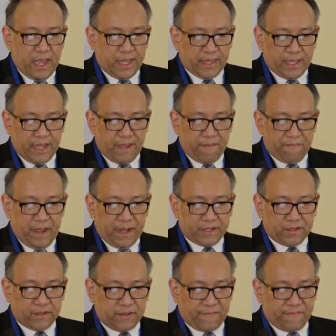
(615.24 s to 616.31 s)
And the
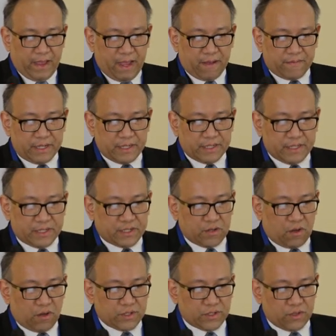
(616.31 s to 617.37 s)
impacts on the families is
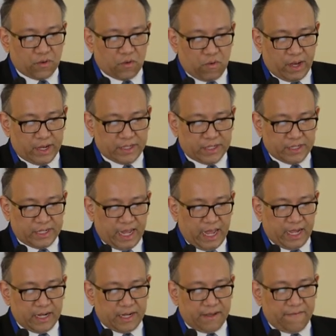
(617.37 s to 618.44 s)
also quite
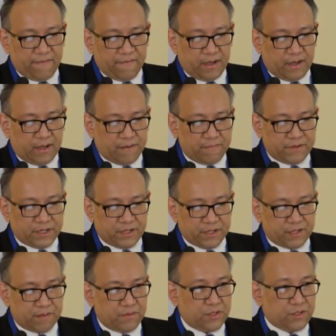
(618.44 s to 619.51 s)
negative
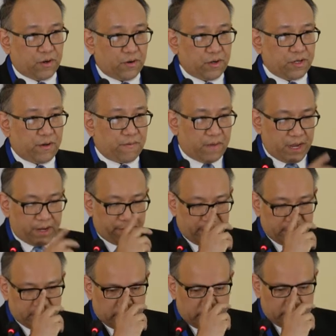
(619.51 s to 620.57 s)
because the majority of
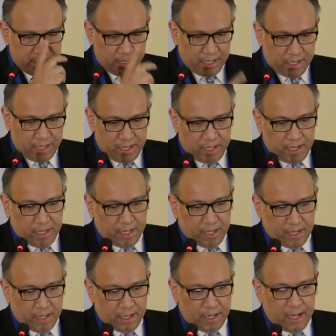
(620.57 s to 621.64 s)
migrants
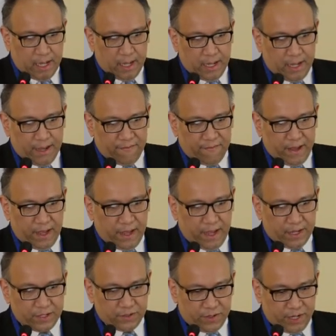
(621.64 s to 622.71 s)
have
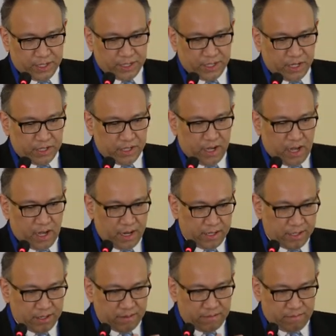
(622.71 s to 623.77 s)
education under
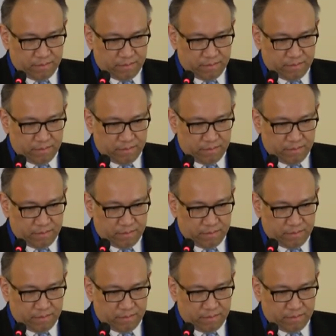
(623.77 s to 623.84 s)
high